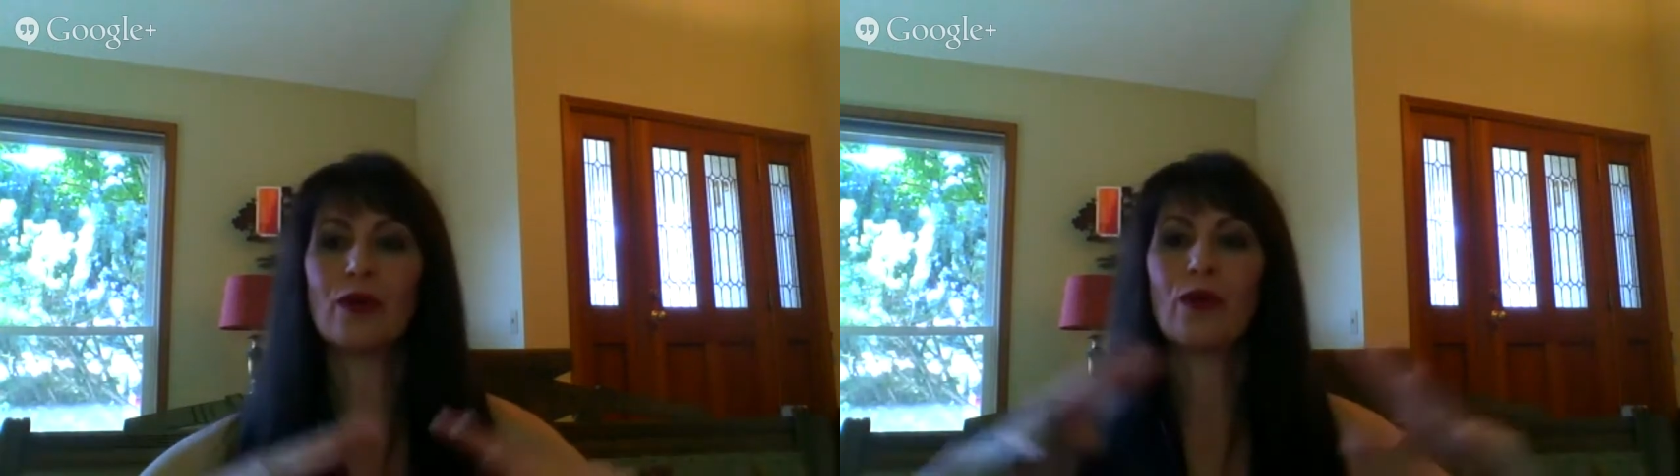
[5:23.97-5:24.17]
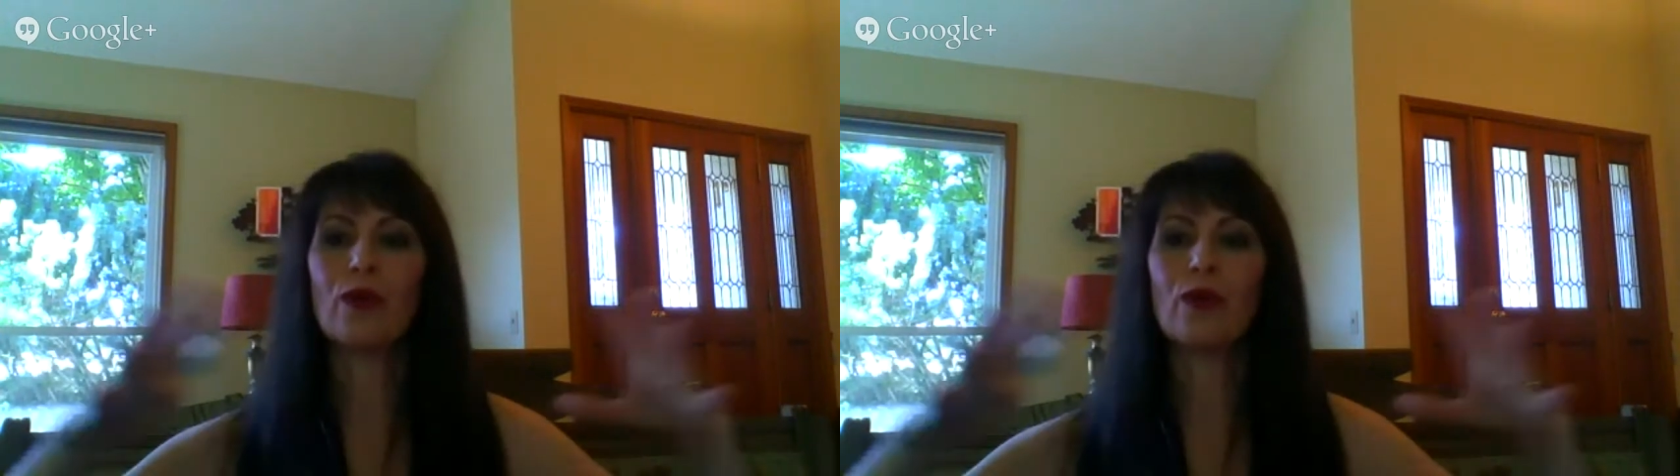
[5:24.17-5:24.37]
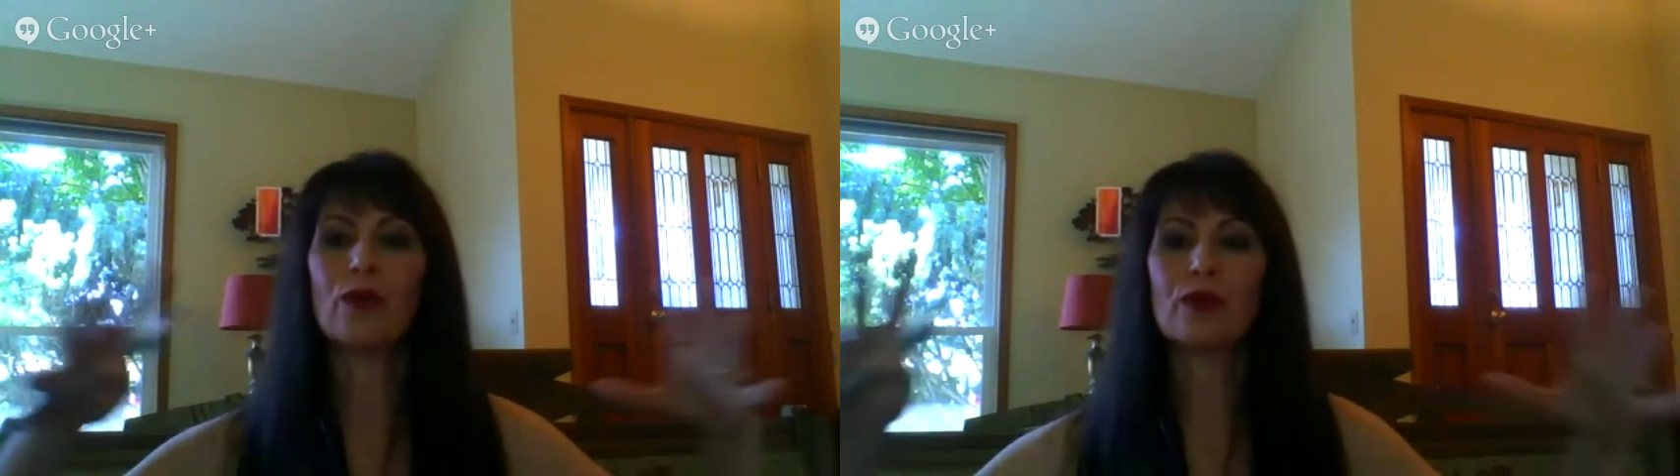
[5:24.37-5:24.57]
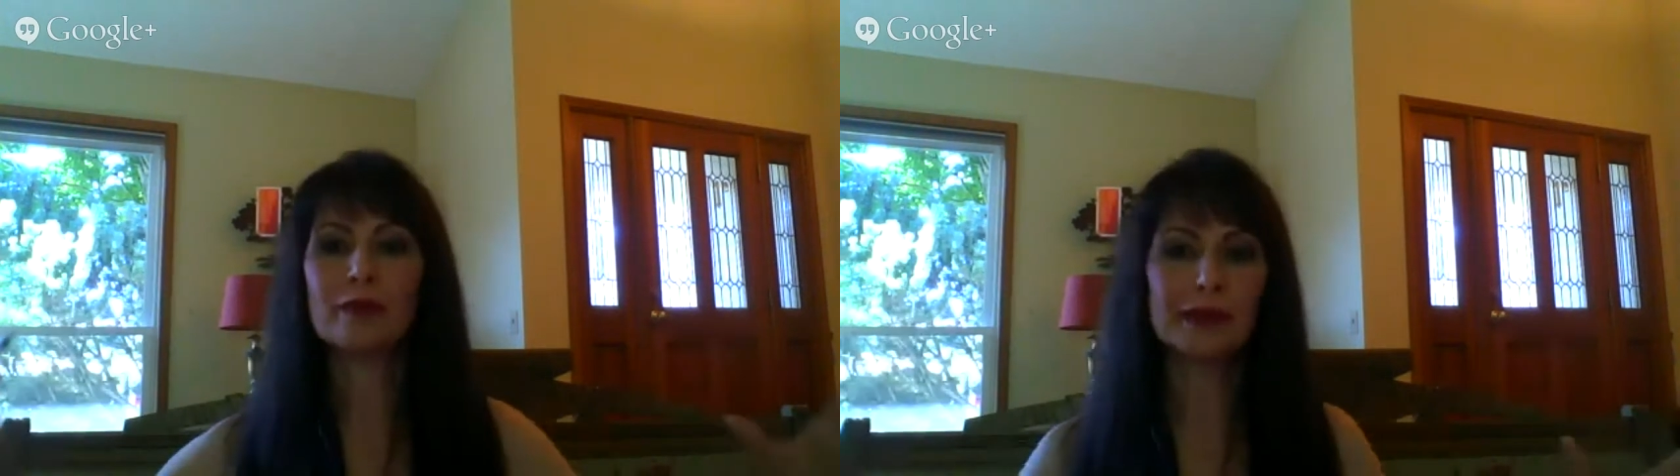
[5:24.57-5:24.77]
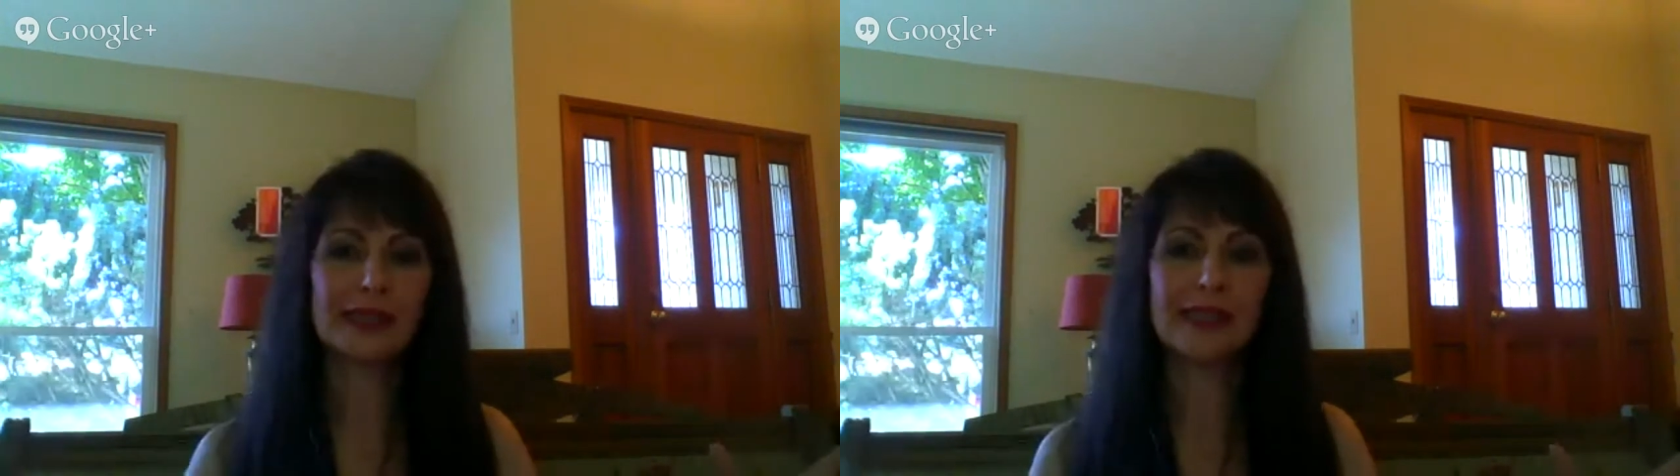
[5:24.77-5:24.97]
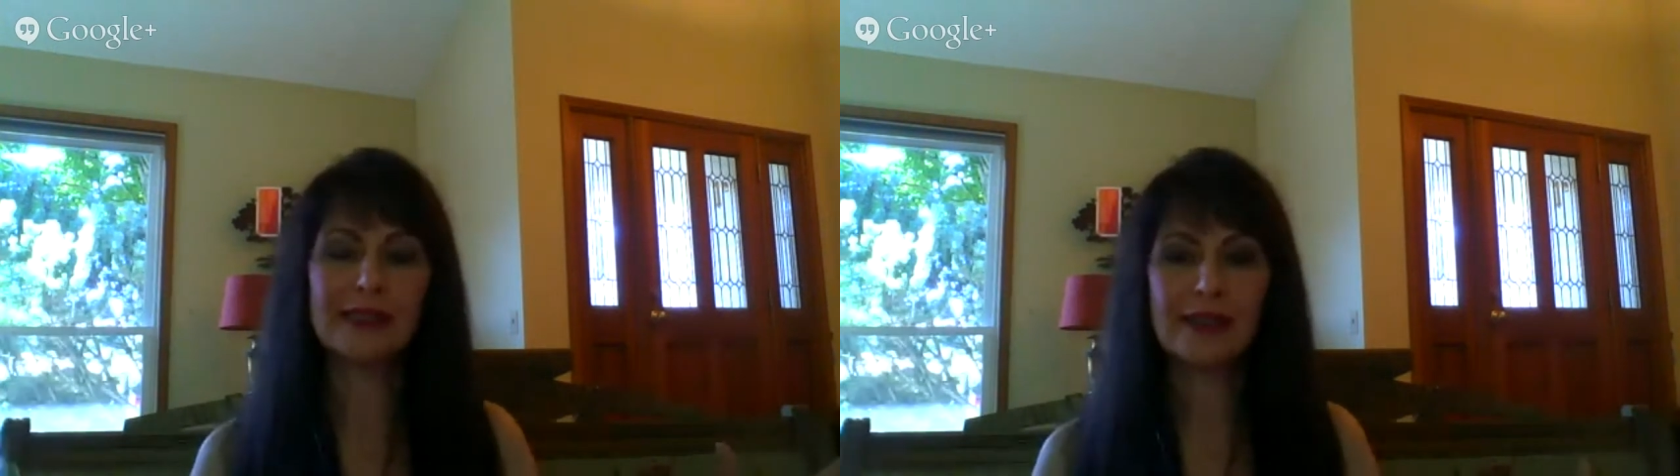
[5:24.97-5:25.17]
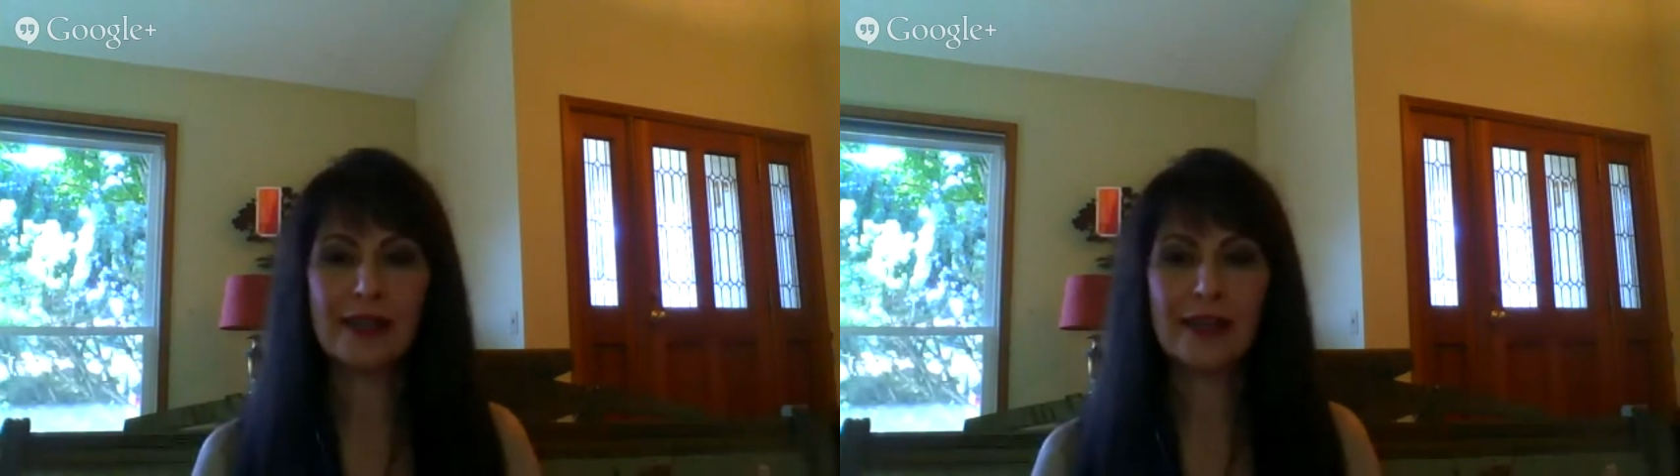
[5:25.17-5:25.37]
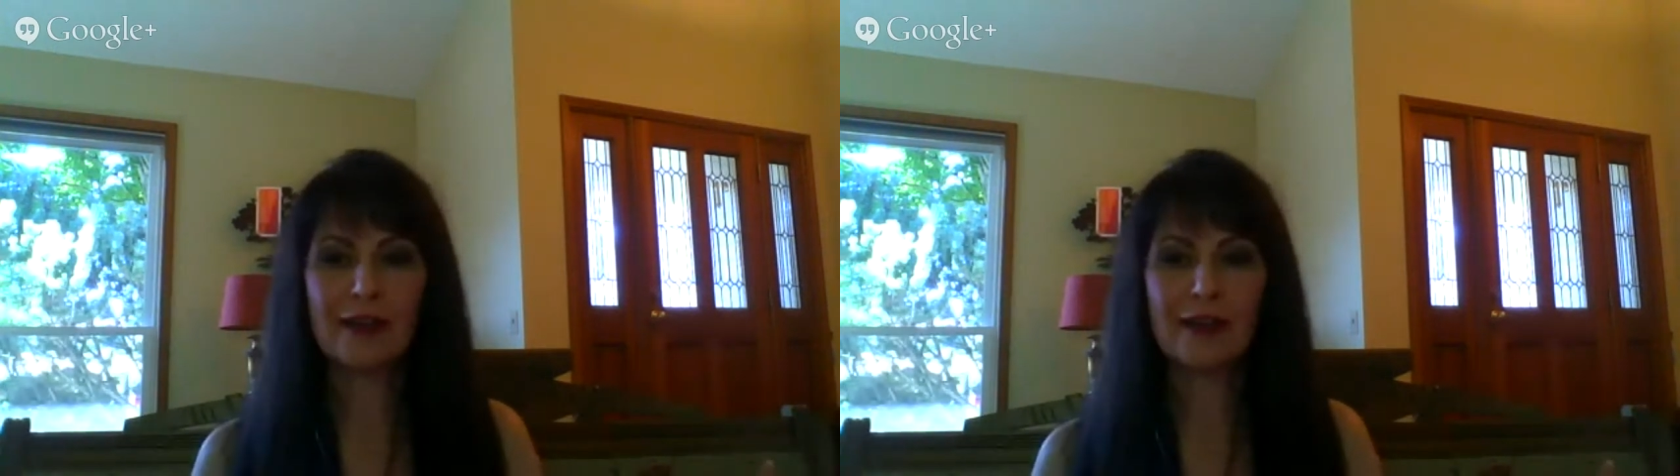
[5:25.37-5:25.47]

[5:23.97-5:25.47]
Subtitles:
whole complete